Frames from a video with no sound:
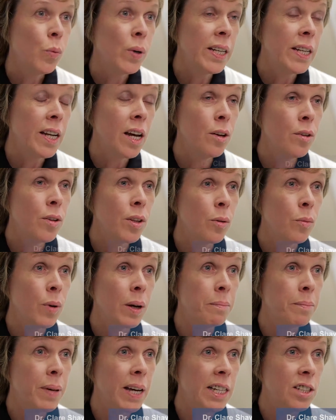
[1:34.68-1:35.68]
We know that
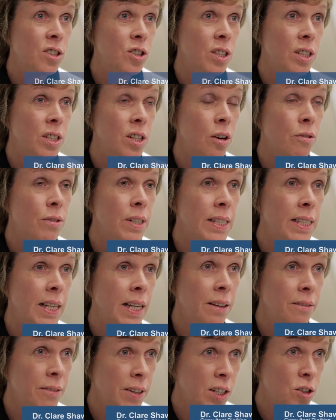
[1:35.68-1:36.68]
when patients are
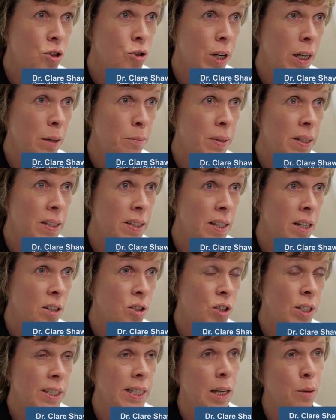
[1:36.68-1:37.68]
receiving treatments
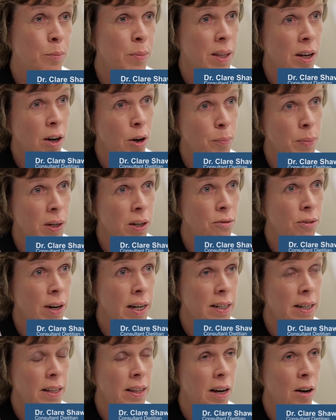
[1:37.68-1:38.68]
such as chemotherapy and
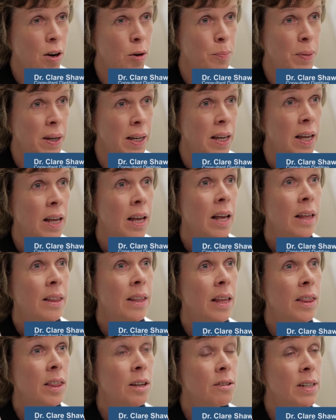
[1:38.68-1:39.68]
radiotherapy,
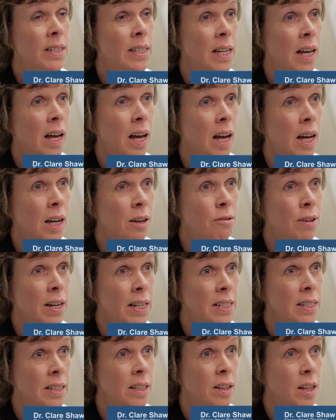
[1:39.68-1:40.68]
then there is a high
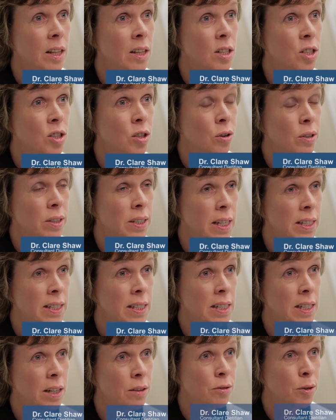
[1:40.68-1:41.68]
risk that the
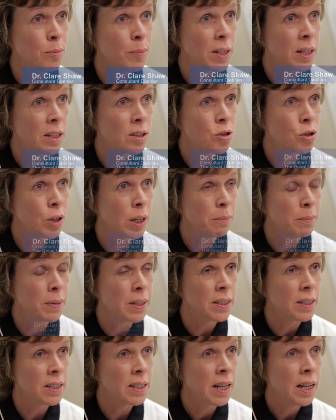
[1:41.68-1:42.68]
toxicity from that
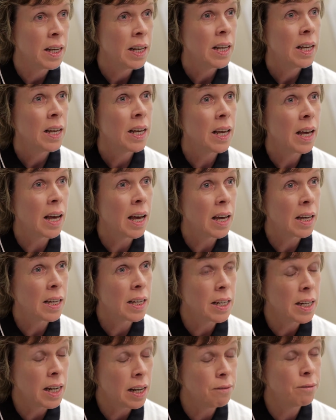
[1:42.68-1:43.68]
treatment
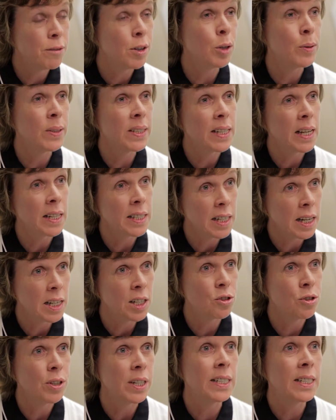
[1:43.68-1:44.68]
can influence their
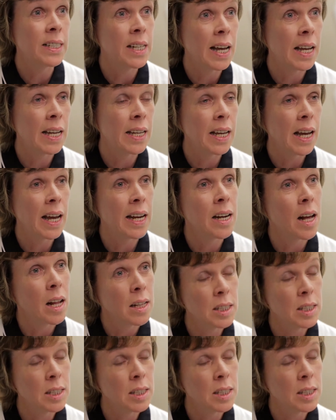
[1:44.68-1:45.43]
dietary intake and